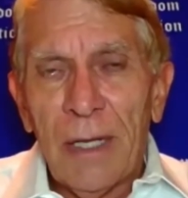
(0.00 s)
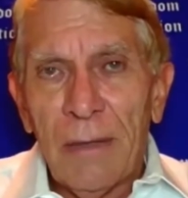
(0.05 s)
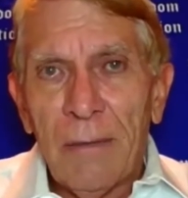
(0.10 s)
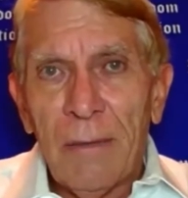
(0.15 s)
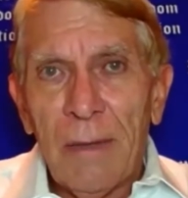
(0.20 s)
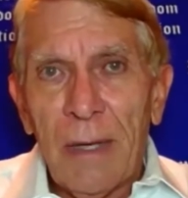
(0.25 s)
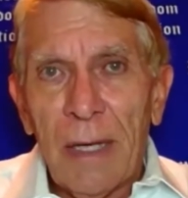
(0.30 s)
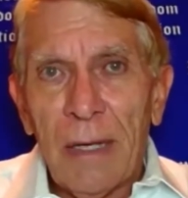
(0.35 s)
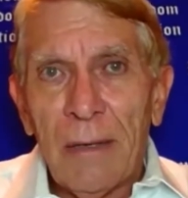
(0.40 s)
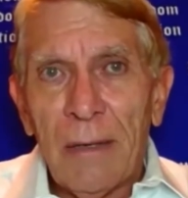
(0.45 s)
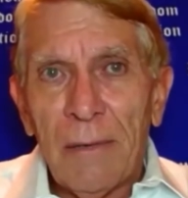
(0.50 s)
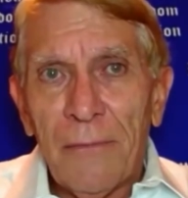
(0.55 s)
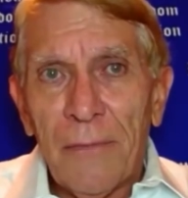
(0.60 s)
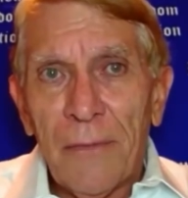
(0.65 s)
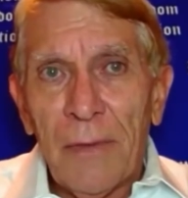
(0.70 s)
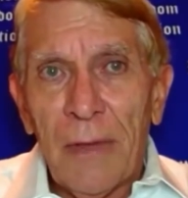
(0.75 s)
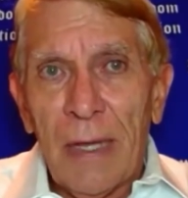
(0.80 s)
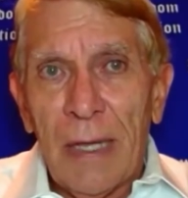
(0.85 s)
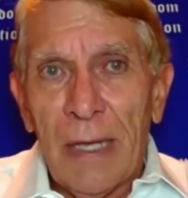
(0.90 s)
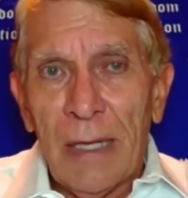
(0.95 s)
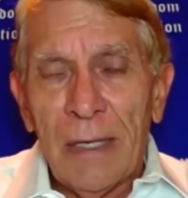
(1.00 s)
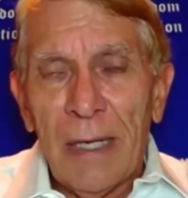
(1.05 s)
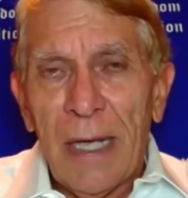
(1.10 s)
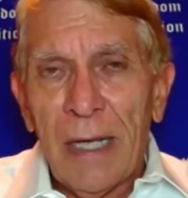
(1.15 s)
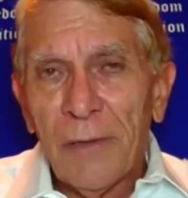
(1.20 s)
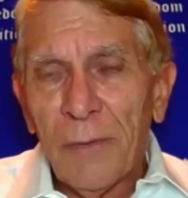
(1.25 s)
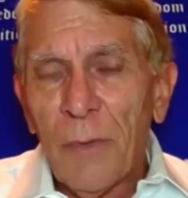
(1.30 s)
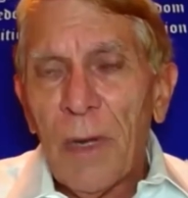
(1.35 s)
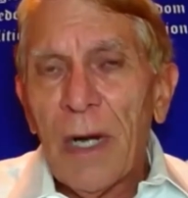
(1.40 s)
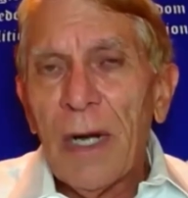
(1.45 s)

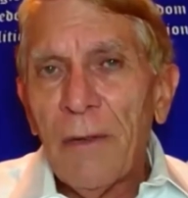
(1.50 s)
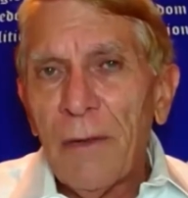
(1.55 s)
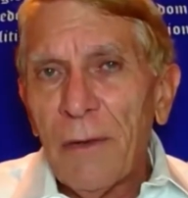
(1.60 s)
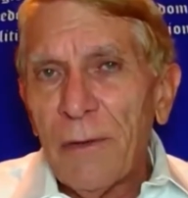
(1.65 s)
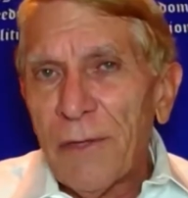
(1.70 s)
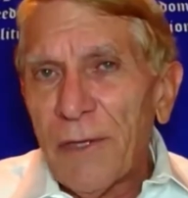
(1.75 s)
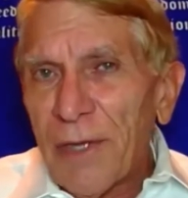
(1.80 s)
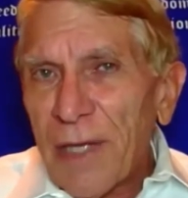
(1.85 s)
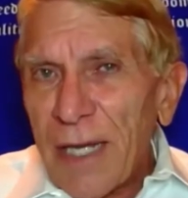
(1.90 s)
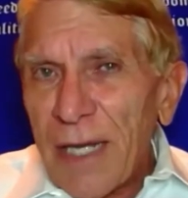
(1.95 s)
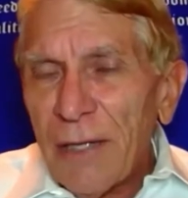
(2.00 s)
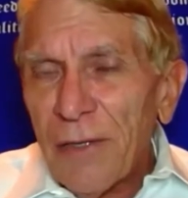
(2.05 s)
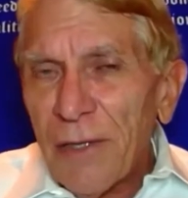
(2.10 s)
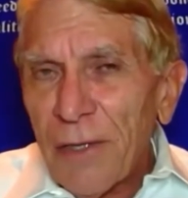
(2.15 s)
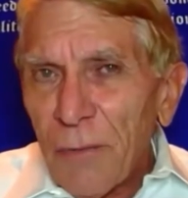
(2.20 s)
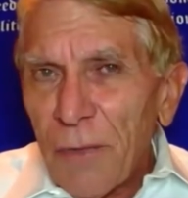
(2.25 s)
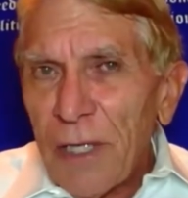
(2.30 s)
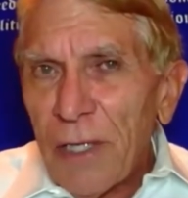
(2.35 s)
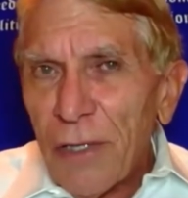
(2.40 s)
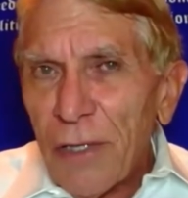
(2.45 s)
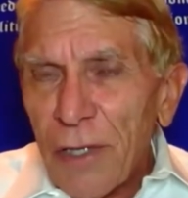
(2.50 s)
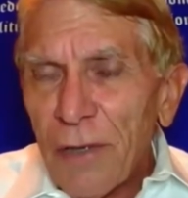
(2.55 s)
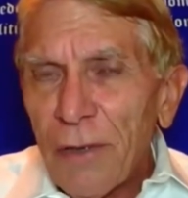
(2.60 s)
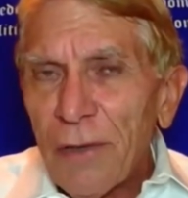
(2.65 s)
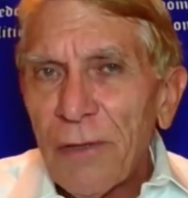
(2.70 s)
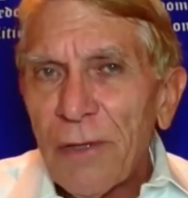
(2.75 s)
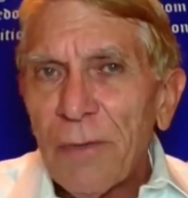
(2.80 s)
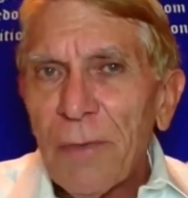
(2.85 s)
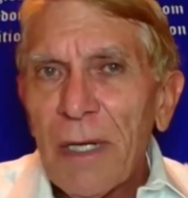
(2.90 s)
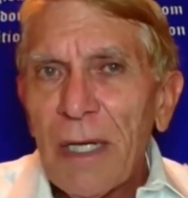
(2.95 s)
It's one of those things that we
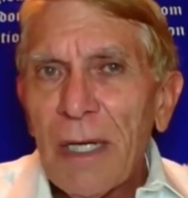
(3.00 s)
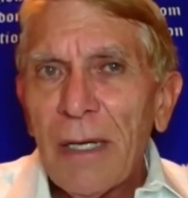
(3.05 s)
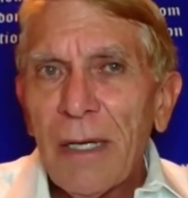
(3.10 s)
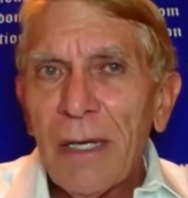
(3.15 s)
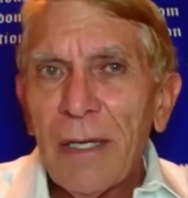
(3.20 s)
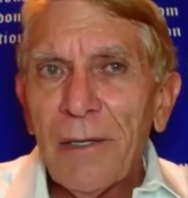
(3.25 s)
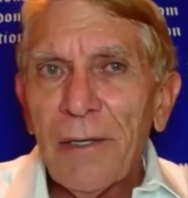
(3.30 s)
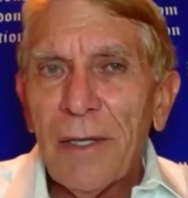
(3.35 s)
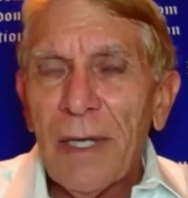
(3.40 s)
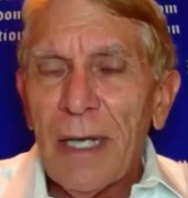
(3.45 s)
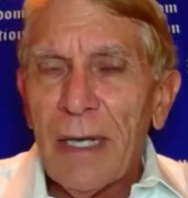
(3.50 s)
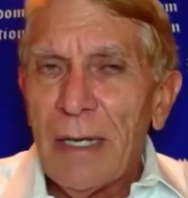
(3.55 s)
chose because